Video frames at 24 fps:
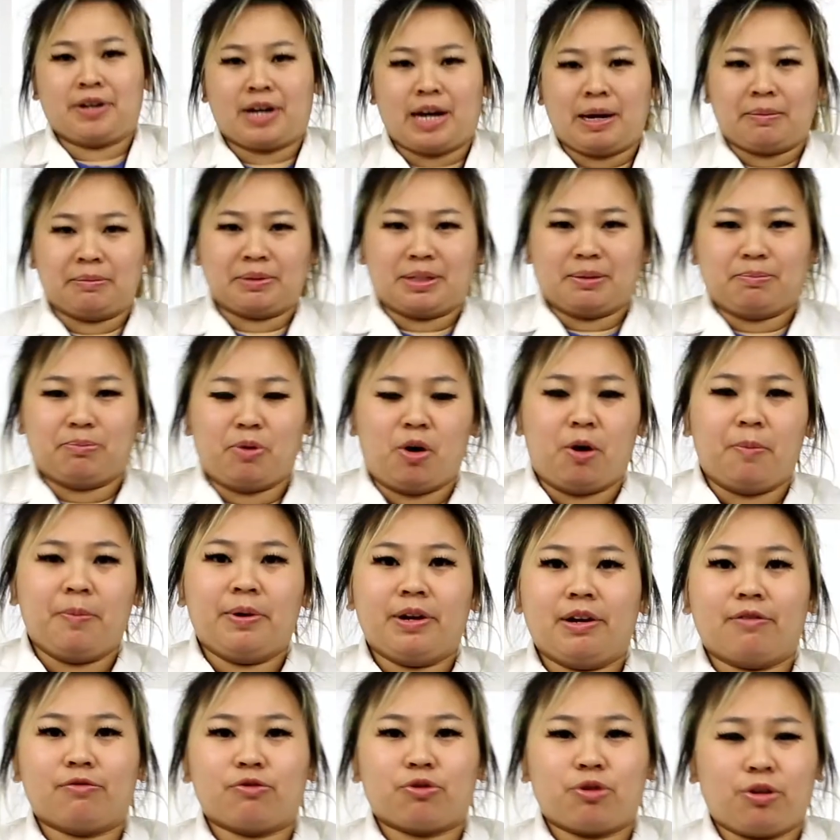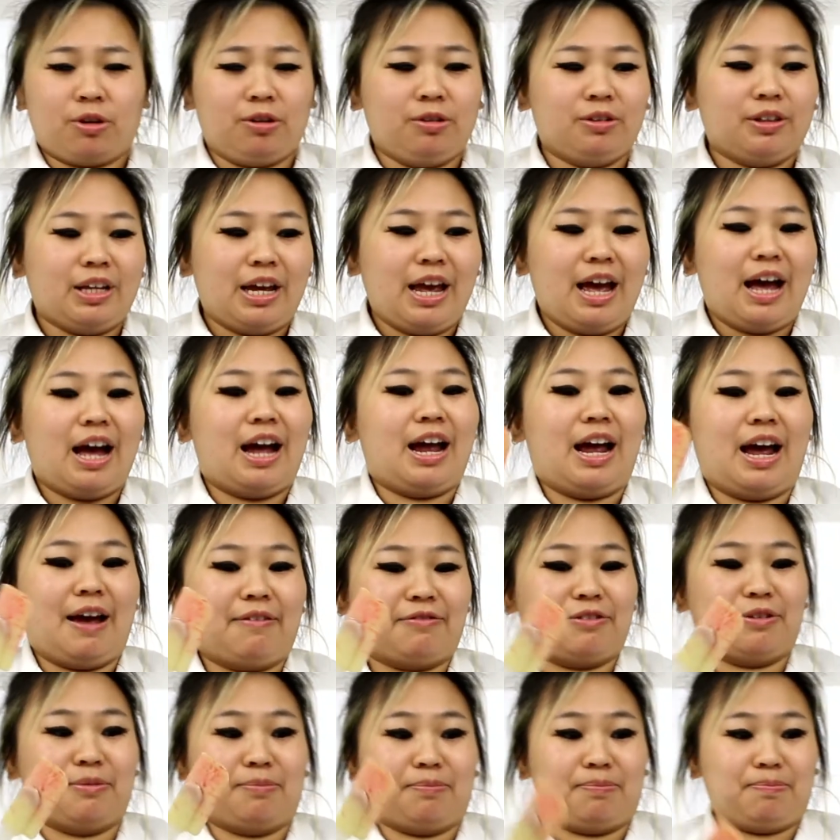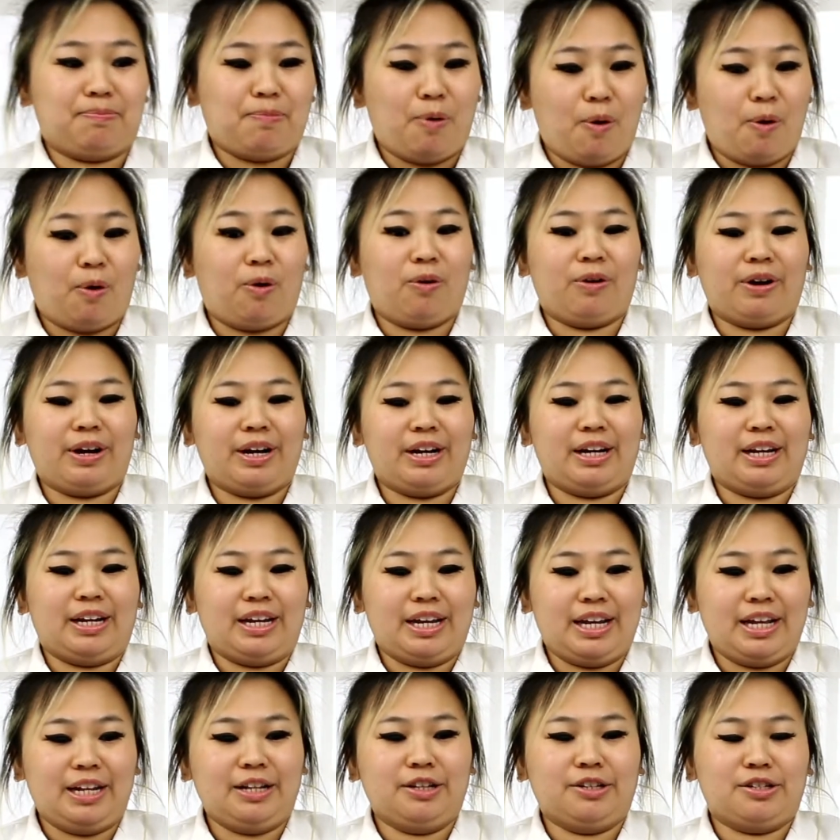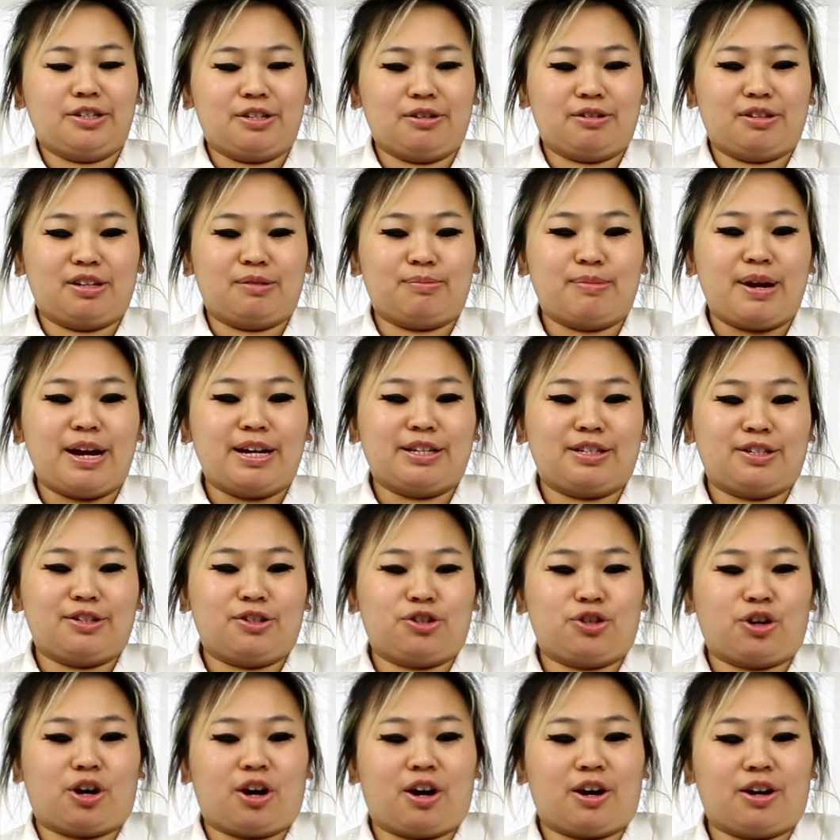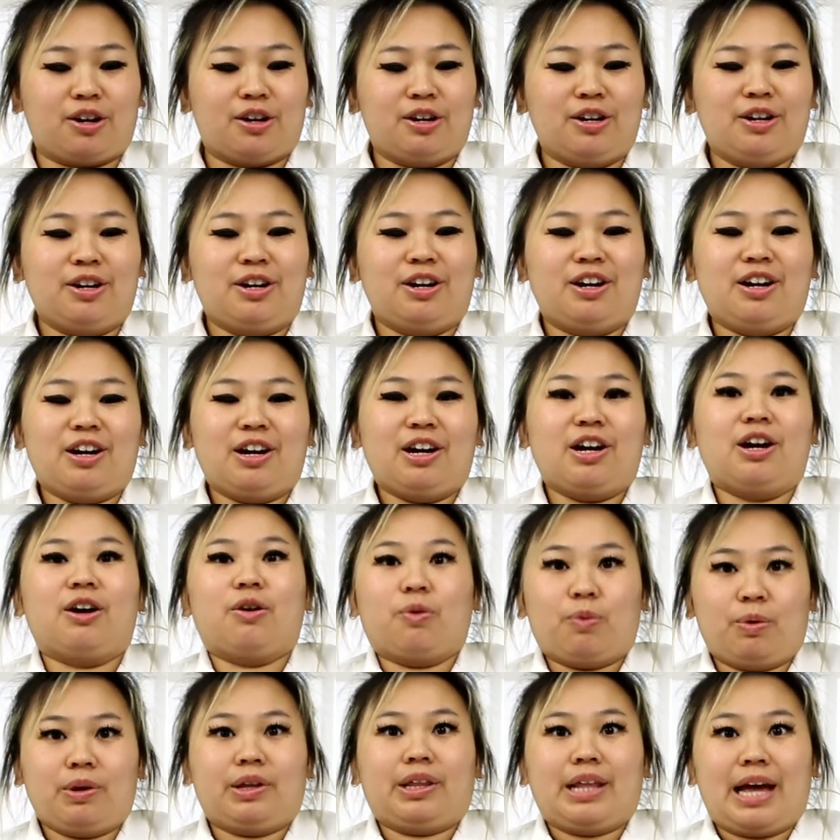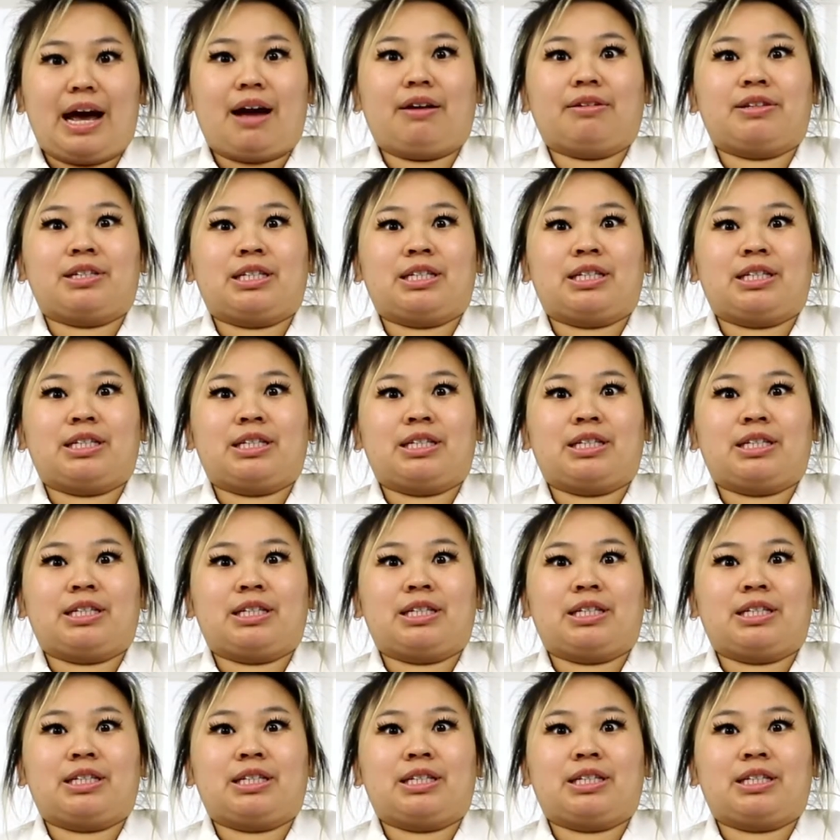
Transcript: comes the moment of truth. I have to pour it into the mason jar without